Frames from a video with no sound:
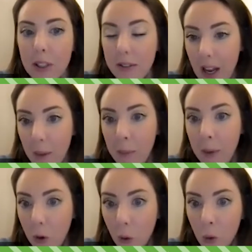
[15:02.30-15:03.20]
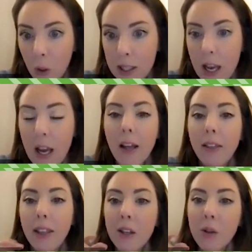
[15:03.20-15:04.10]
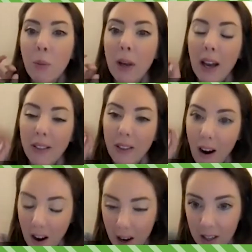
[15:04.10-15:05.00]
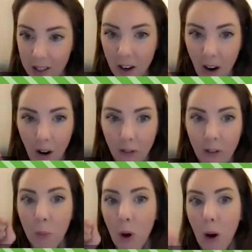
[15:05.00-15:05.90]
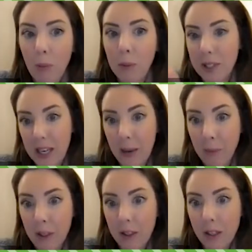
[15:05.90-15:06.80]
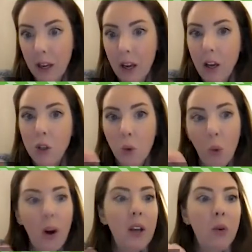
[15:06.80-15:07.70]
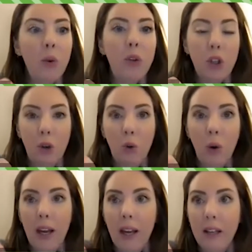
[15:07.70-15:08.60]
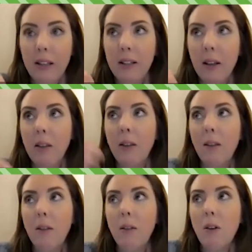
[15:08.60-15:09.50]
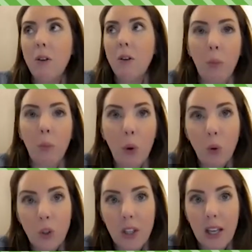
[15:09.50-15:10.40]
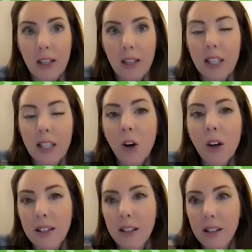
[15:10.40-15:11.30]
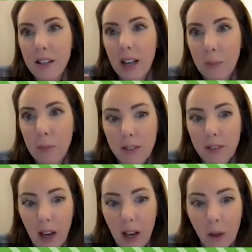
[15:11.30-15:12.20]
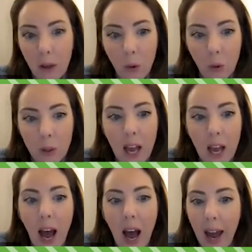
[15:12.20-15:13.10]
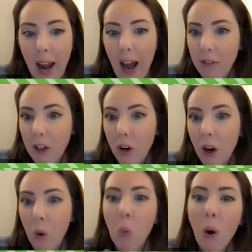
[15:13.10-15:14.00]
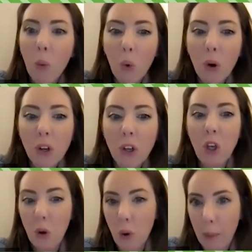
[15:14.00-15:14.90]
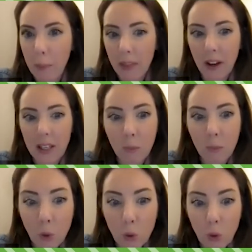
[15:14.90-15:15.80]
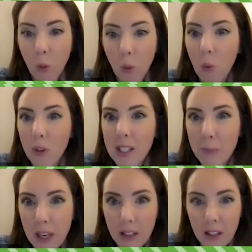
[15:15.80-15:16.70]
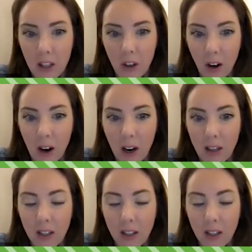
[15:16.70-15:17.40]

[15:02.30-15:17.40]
Development Goals. These will be at the heart of your problem statement. So what you will do is to approach this is look at the Sustainable Development Goals and have a look at what one you empathize most with, what one speaks to your heart.